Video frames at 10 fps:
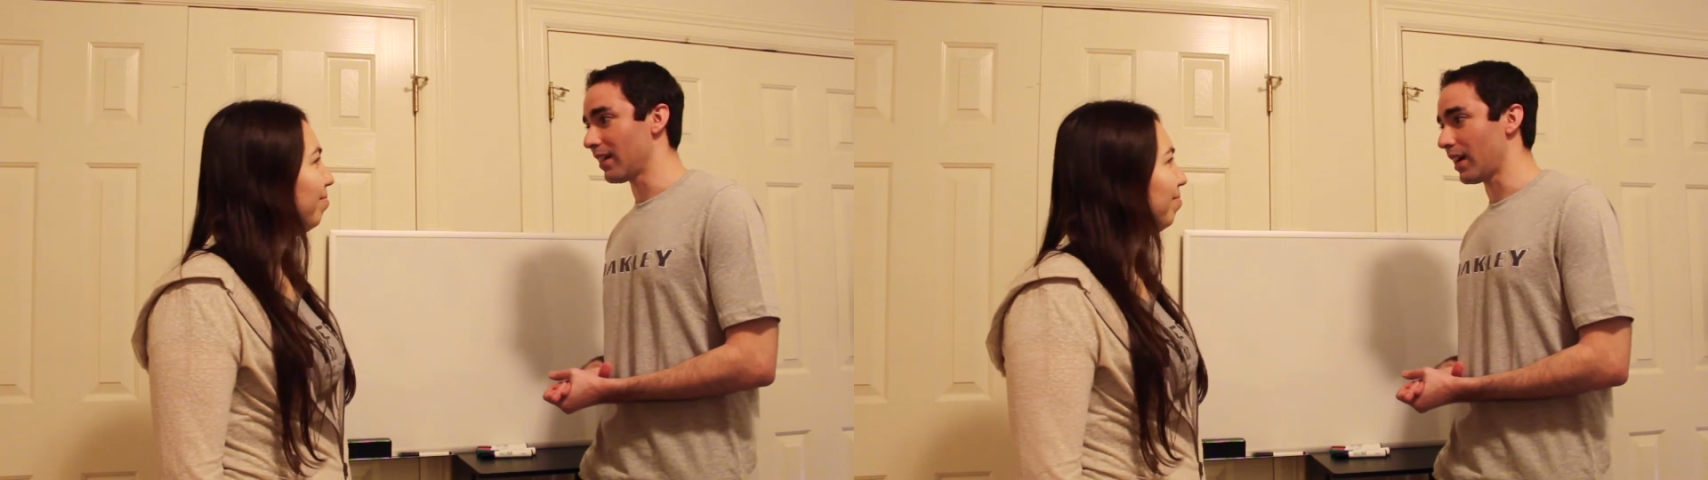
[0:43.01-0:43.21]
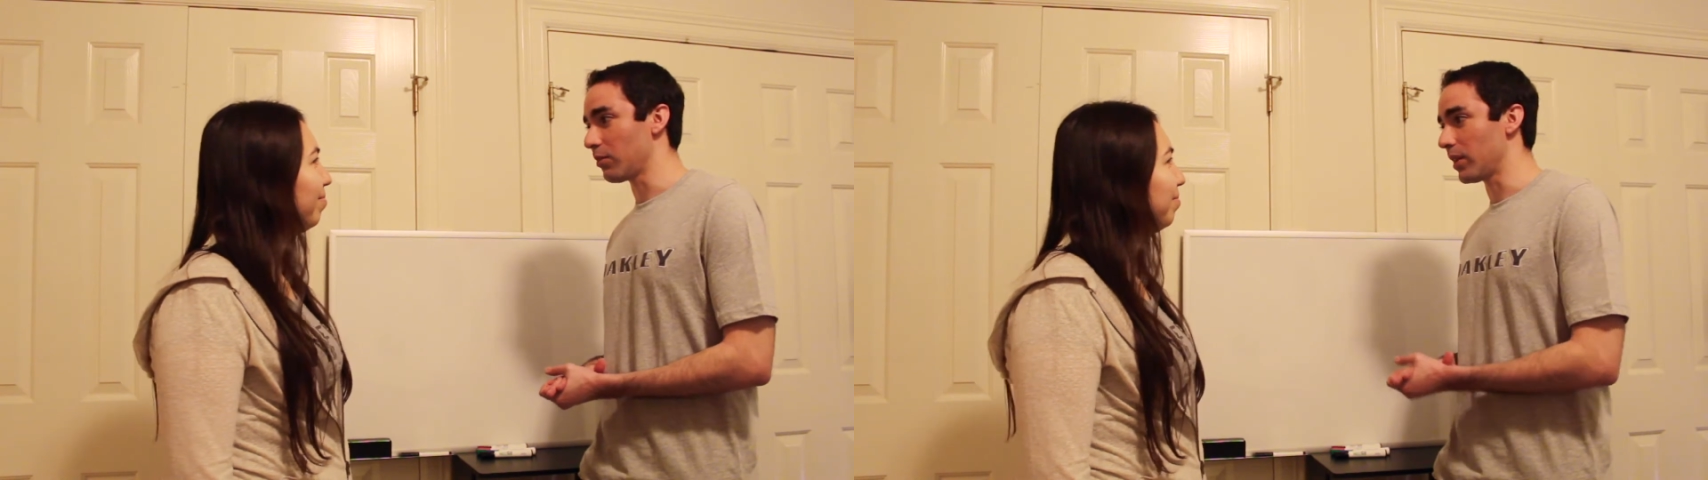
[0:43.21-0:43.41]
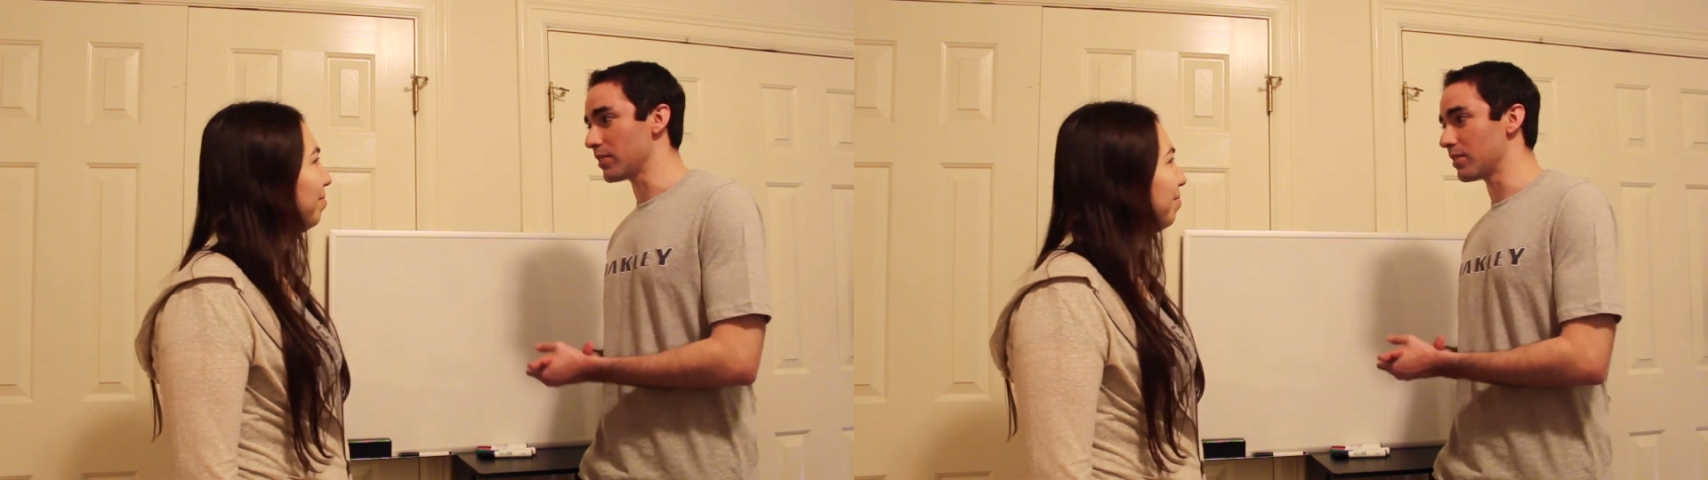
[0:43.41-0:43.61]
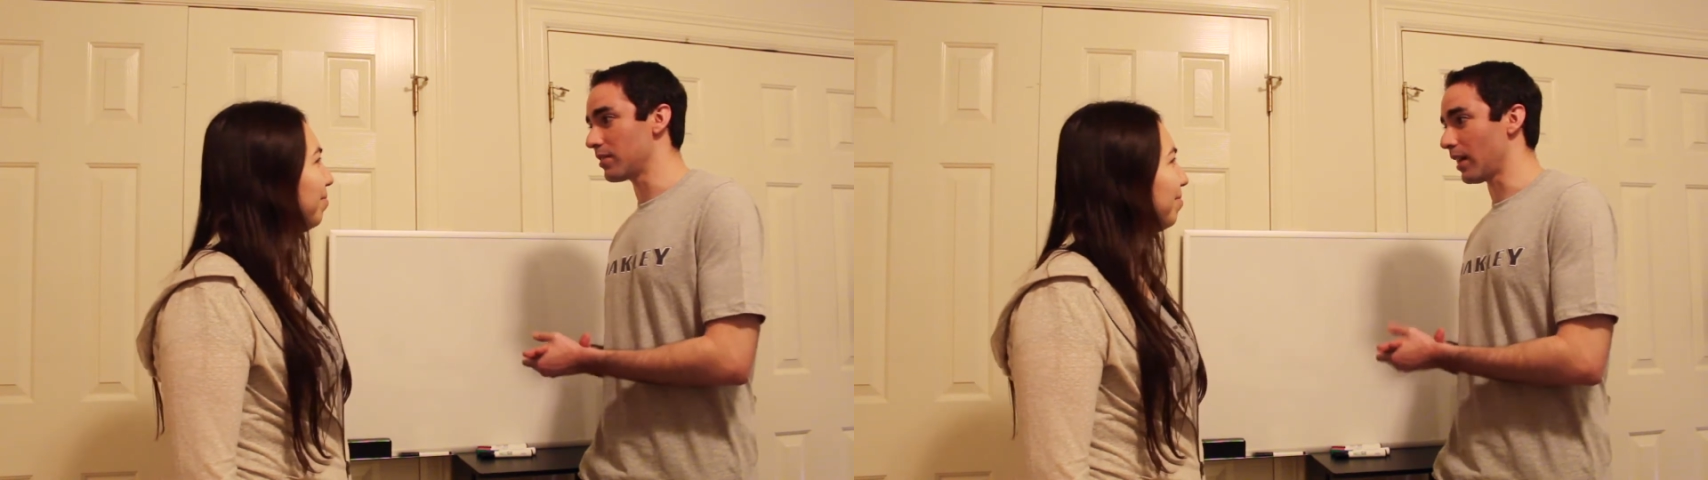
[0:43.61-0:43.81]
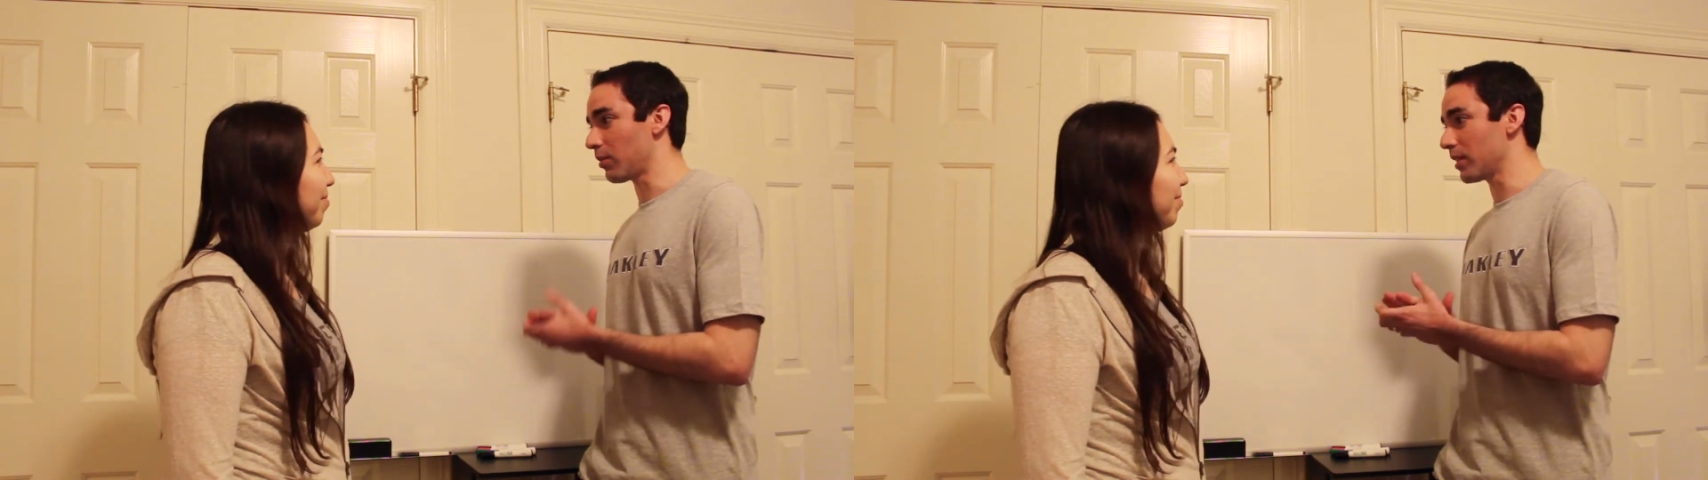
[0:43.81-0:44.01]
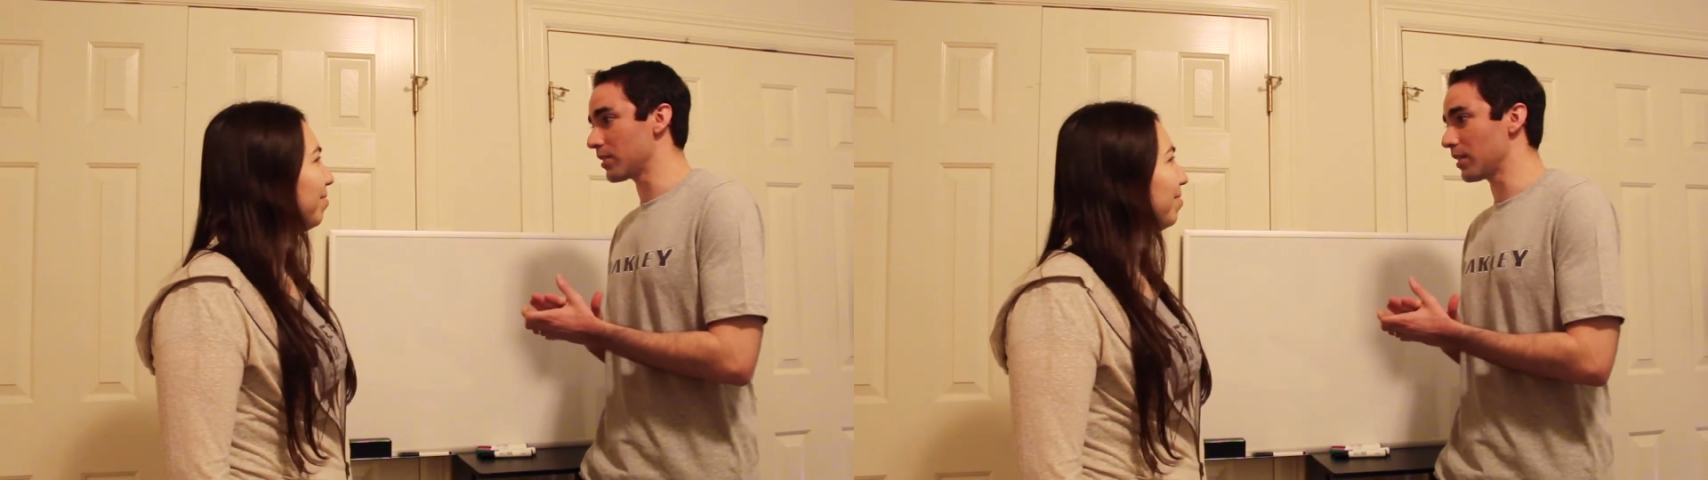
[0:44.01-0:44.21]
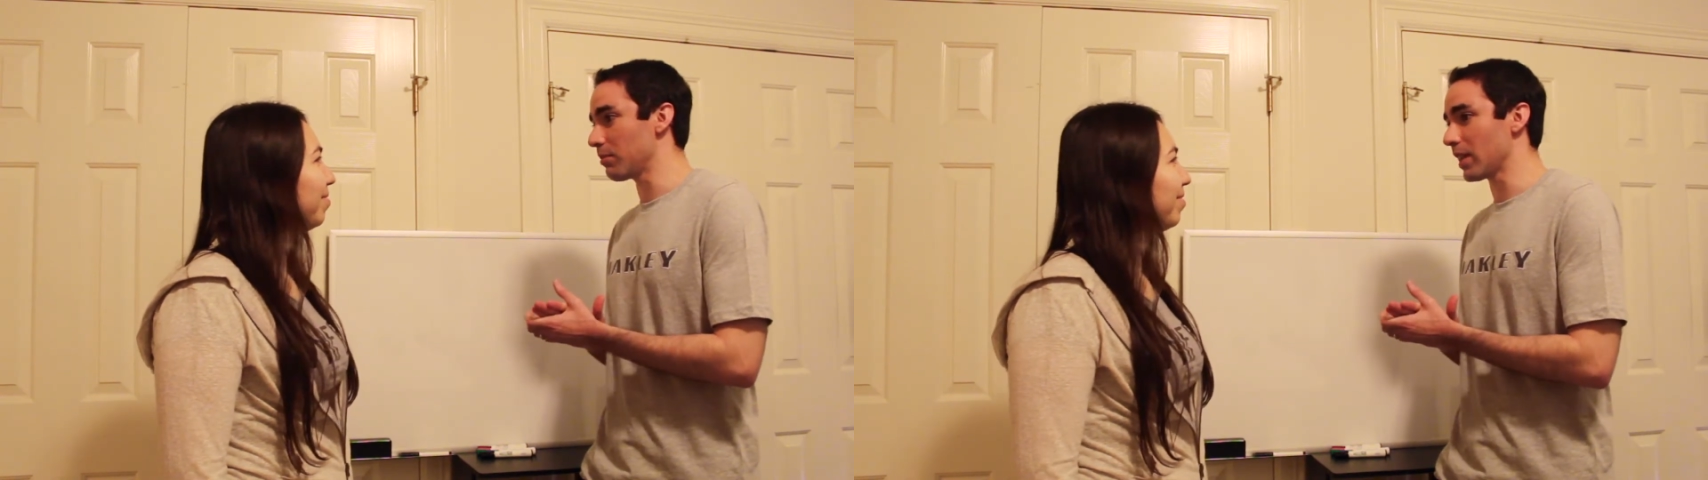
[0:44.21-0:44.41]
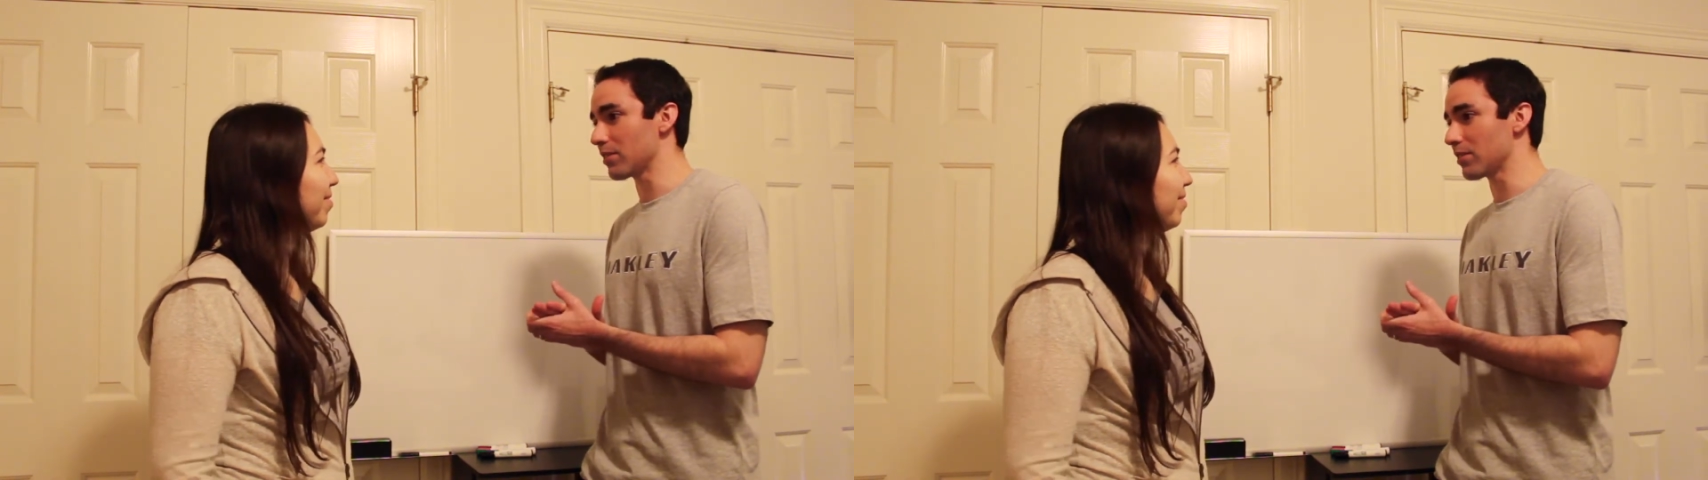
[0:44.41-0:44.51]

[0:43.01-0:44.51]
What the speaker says: I want you to make